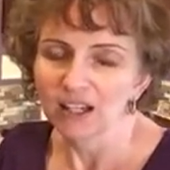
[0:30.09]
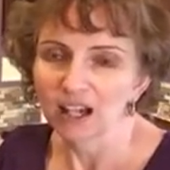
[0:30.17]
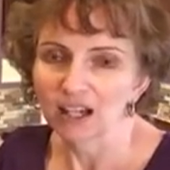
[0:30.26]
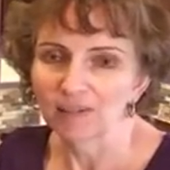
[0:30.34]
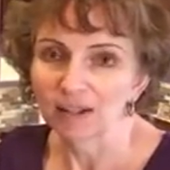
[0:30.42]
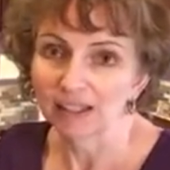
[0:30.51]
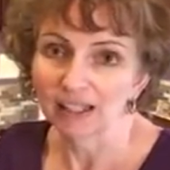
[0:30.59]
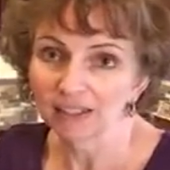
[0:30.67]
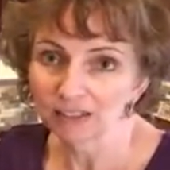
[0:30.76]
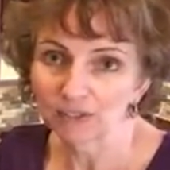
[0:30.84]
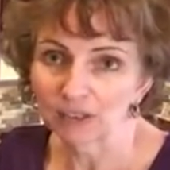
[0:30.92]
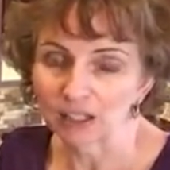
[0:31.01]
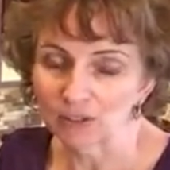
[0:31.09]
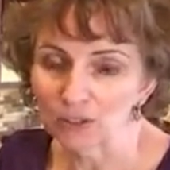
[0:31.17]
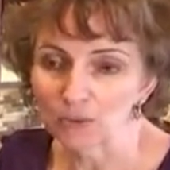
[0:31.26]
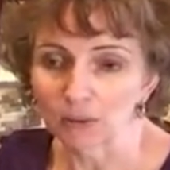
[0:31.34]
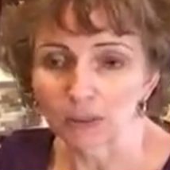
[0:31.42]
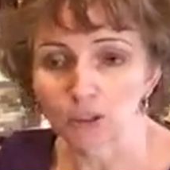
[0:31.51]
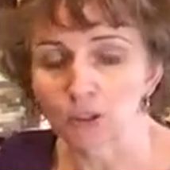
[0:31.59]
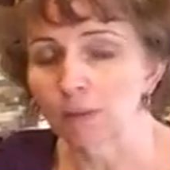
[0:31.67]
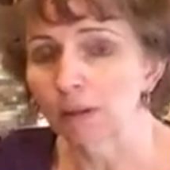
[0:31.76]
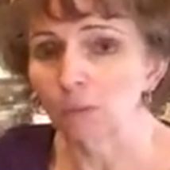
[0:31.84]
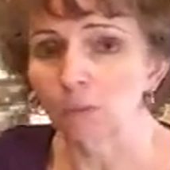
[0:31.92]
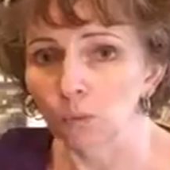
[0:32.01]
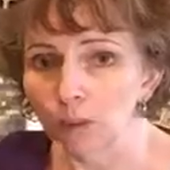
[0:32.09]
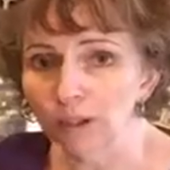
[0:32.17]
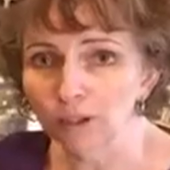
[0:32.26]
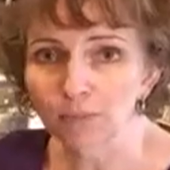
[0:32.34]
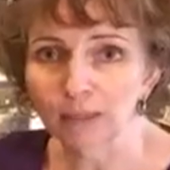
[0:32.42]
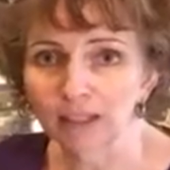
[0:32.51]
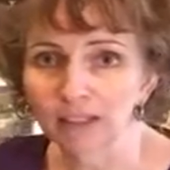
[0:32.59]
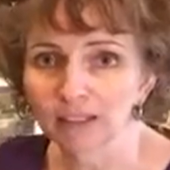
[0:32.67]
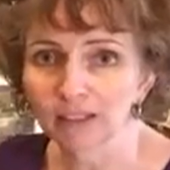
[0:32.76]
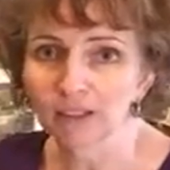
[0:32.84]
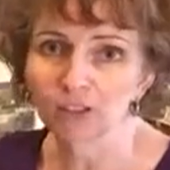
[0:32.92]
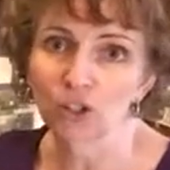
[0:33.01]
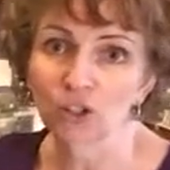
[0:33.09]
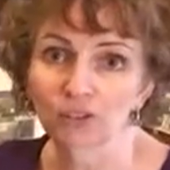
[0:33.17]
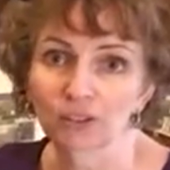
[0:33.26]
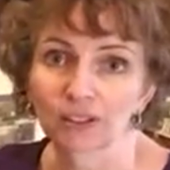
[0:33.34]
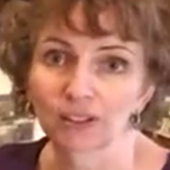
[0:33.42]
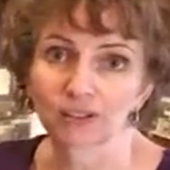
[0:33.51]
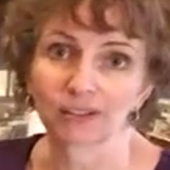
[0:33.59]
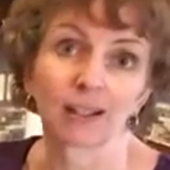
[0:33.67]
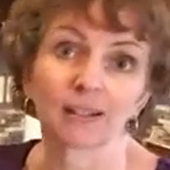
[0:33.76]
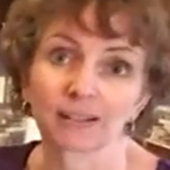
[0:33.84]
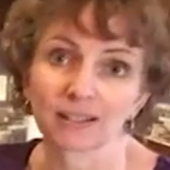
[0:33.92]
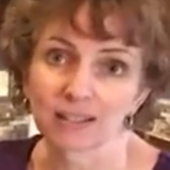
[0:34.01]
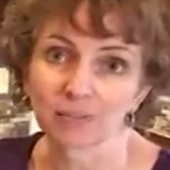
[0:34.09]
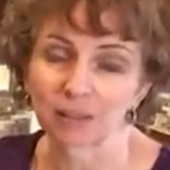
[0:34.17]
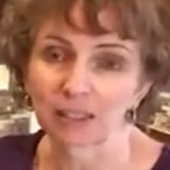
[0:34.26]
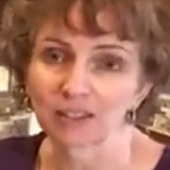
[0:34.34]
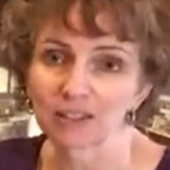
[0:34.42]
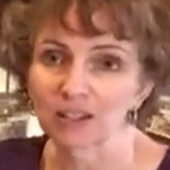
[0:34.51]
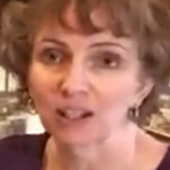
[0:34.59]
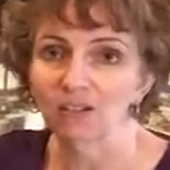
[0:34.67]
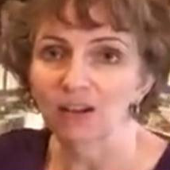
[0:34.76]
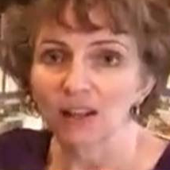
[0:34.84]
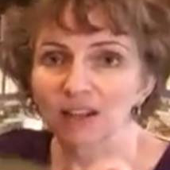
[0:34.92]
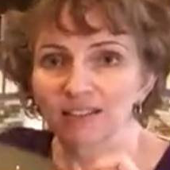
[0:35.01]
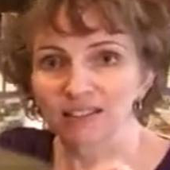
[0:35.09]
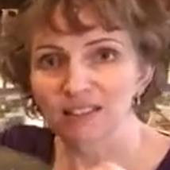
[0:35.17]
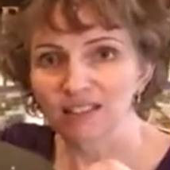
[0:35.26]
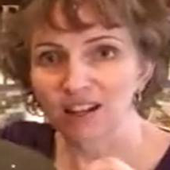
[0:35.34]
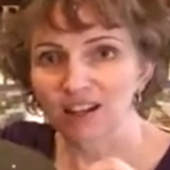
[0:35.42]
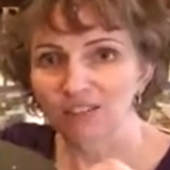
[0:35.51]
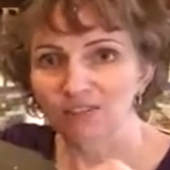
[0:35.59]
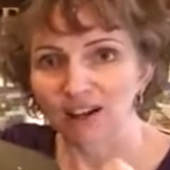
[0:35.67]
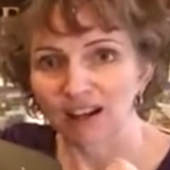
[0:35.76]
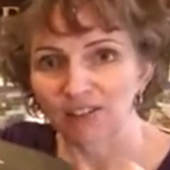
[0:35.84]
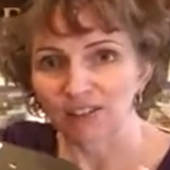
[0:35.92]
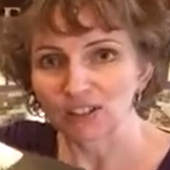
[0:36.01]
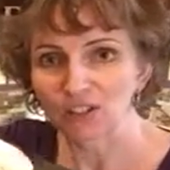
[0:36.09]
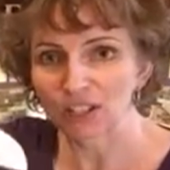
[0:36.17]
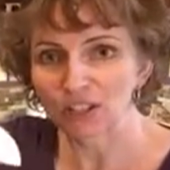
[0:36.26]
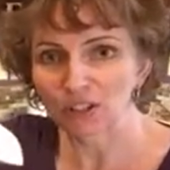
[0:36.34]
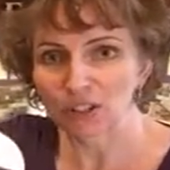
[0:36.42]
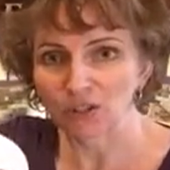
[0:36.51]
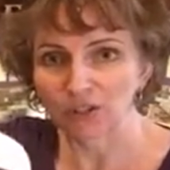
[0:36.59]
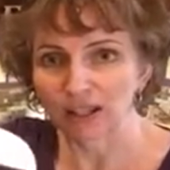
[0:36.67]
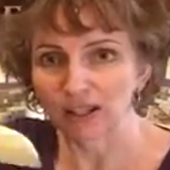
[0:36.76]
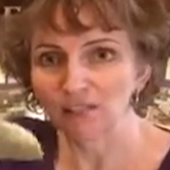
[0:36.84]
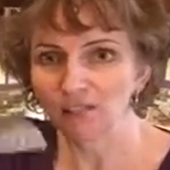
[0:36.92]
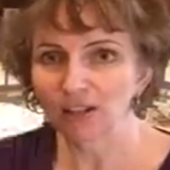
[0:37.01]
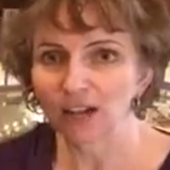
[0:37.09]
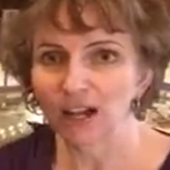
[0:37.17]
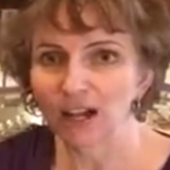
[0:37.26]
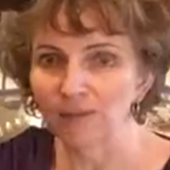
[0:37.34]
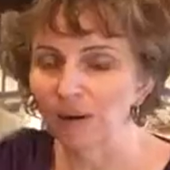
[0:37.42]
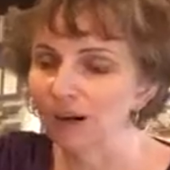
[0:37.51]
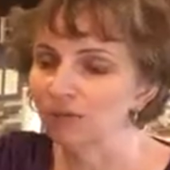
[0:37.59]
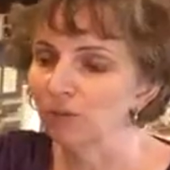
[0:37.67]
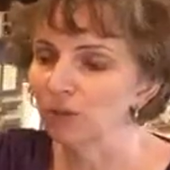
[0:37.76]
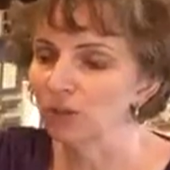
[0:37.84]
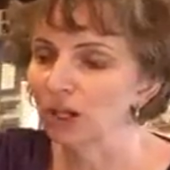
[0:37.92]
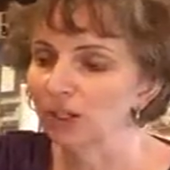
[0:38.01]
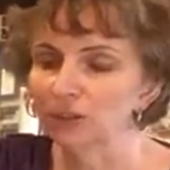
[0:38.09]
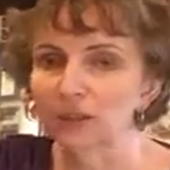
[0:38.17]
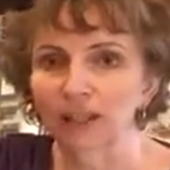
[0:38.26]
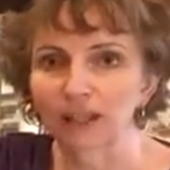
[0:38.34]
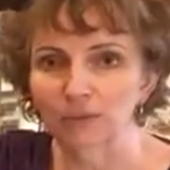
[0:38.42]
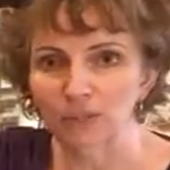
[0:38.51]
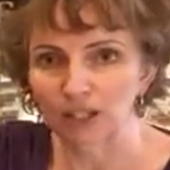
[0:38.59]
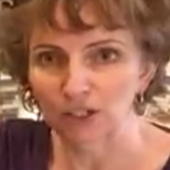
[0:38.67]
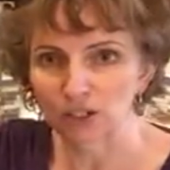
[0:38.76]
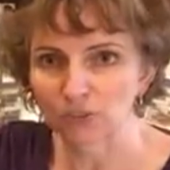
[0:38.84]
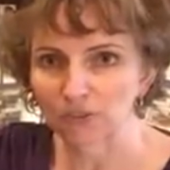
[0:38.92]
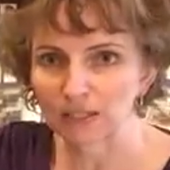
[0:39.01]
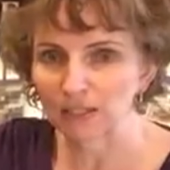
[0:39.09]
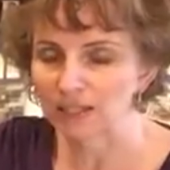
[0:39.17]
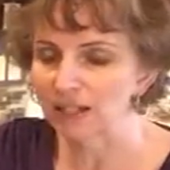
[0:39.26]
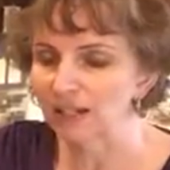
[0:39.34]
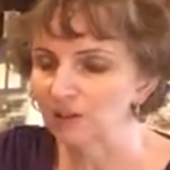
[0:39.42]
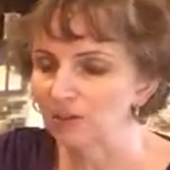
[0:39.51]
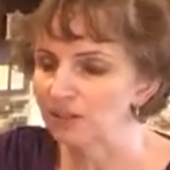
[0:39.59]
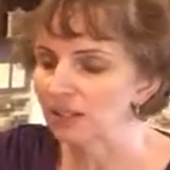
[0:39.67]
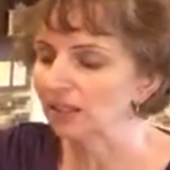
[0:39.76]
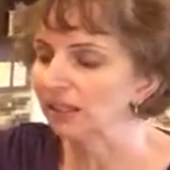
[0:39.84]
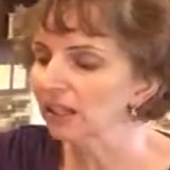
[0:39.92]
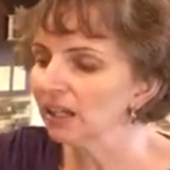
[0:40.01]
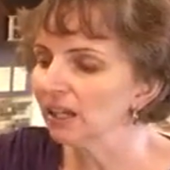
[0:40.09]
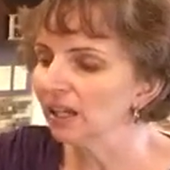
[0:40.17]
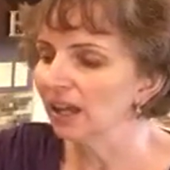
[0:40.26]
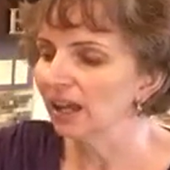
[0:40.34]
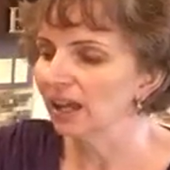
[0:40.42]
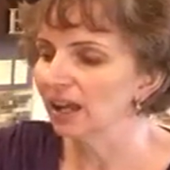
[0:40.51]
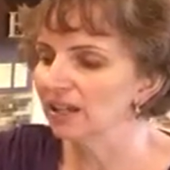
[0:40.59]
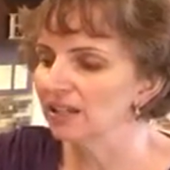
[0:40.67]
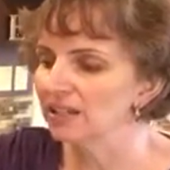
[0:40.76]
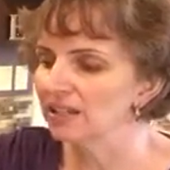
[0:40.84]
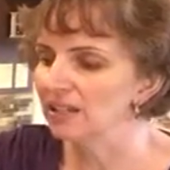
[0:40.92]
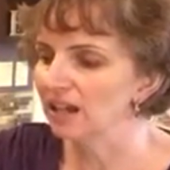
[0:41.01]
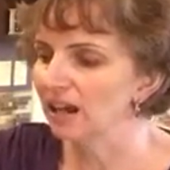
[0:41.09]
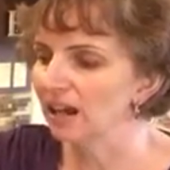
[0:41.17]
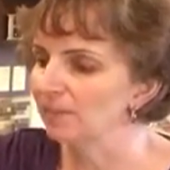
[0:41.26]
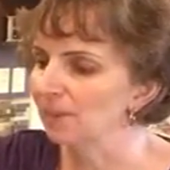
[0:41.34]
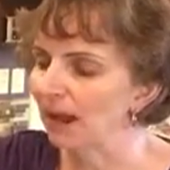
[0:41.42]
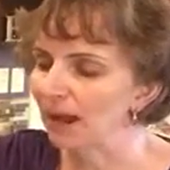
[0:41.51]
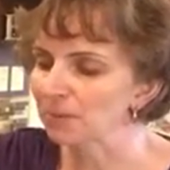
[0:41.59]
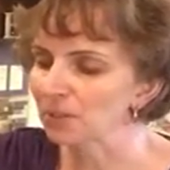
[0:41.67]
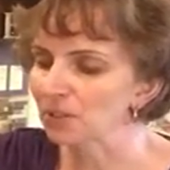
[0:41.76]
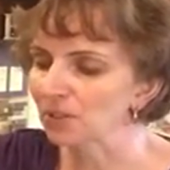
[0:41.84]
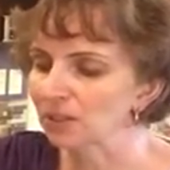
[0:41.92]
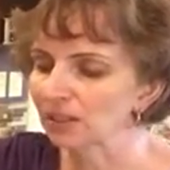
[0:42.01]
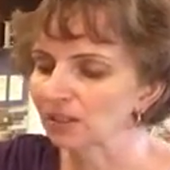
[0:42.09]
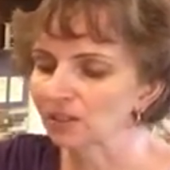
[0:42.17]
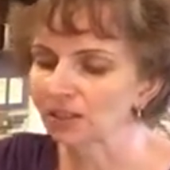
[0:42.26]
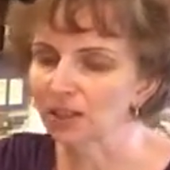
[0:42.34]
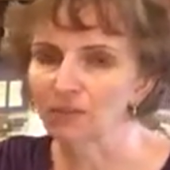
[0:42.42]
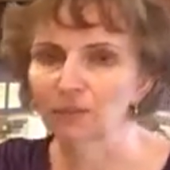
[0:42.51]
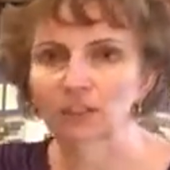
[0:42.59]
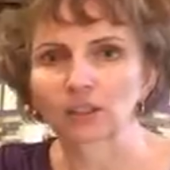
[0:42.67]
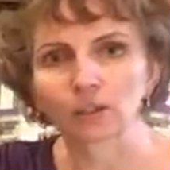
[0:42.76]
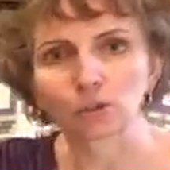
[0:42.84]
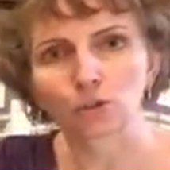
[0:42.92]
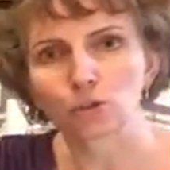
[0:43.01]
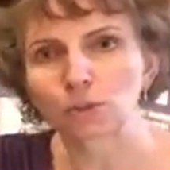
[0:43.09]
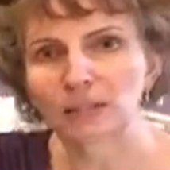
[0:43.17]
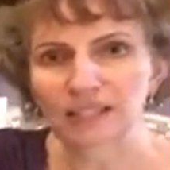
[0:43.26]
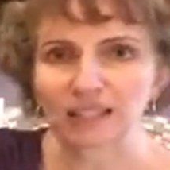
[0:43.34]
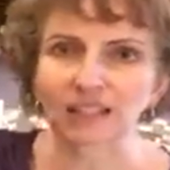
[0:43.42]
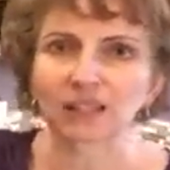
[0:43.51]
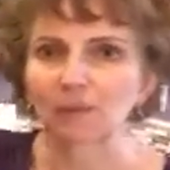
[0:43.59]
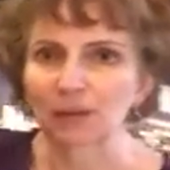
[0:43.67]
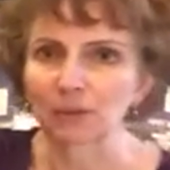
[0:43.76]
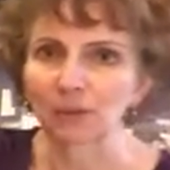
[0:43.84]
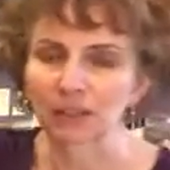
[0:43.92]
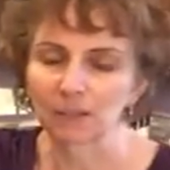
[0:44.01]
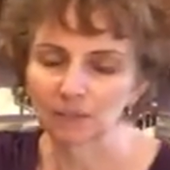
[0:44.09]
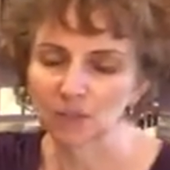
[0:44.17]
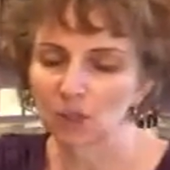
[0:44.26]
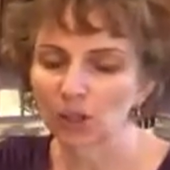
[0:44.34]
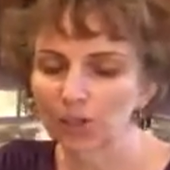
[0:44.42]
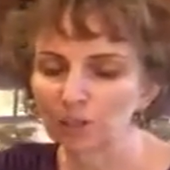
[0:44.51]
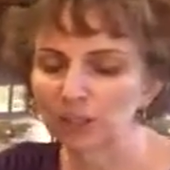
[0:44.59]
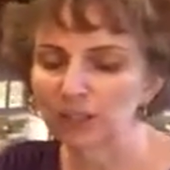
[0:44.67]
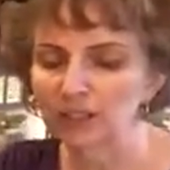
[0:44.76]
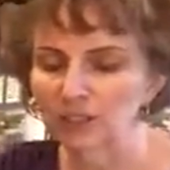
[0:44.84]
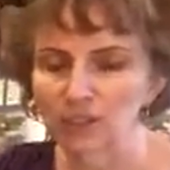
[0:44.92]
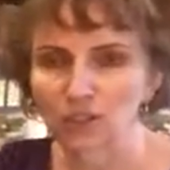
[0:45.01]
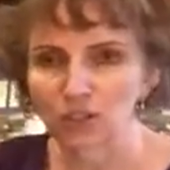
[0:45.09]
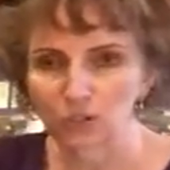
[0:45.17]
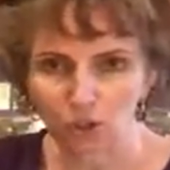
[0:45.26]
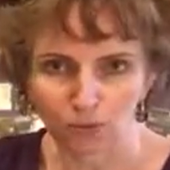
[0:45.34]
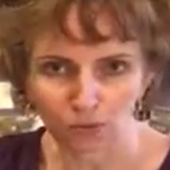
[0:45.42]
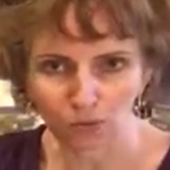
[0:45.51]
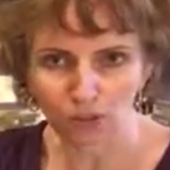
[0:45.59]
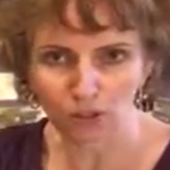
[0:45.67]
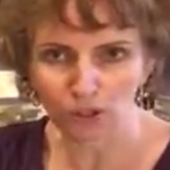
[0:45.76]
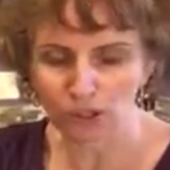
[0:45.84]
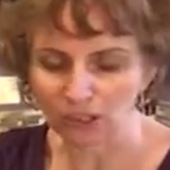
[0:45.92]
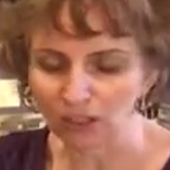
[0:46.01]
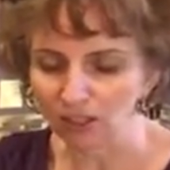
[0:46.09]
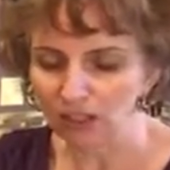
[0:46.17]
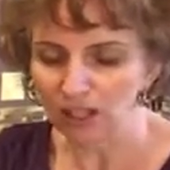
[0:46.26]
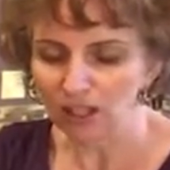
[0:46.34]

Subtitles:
I can't live without this one because no matter what you're making, generally you're cutting something. So this is our 5-inch Santoku knife. Our forged cutlery line was actually redesigned recently, and I'm absolutely in love with the little tweaks that they made with it. So a couple of things. This is German forged steel.